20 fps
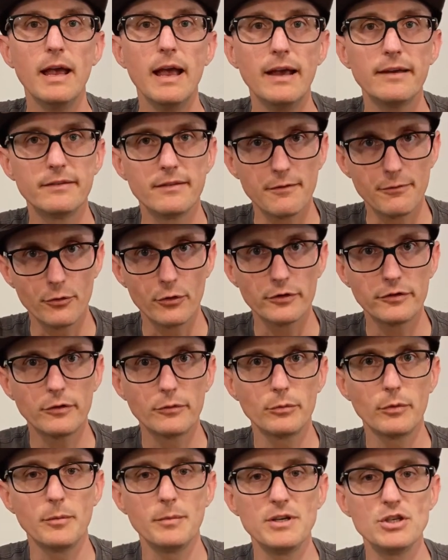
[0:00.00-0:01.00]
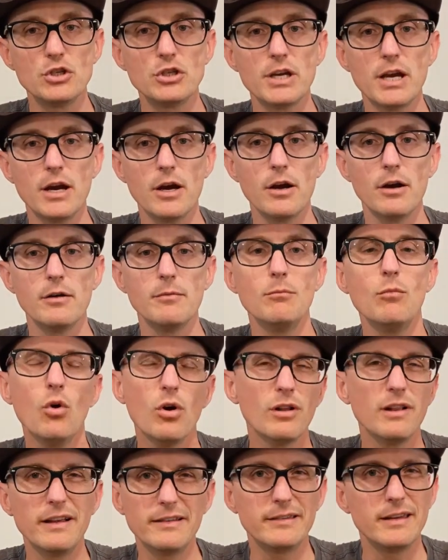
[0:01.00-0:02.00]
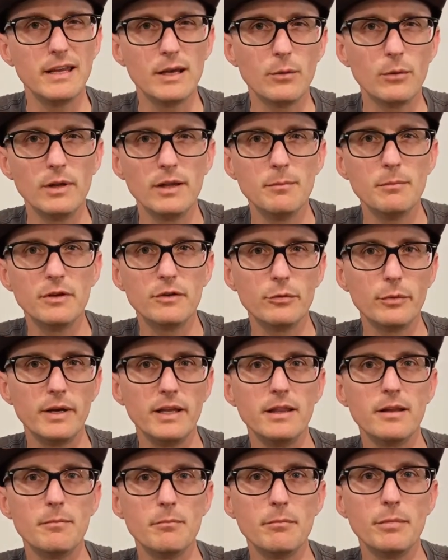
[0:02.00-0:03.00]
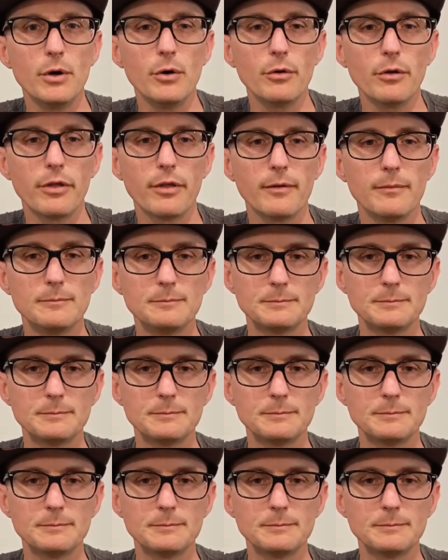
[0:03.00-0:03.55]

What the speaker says: as the forces will be shared more or less equally between them both.